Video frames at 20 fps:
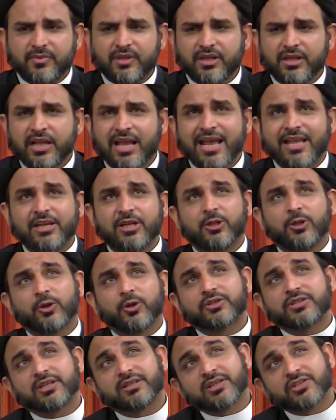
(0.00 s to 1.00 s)
and he
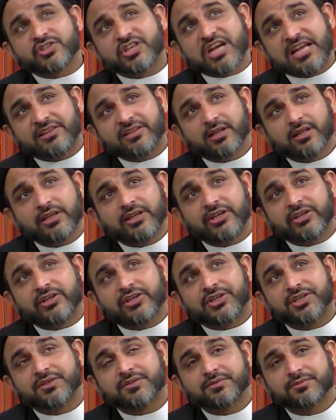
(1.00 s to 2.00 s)
looked at the
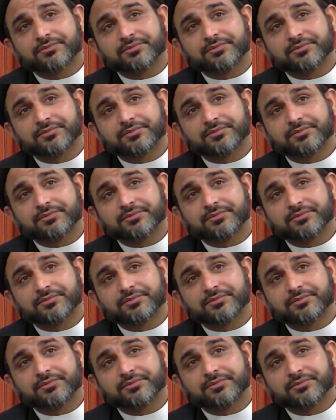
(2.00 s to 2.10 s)
chandelier,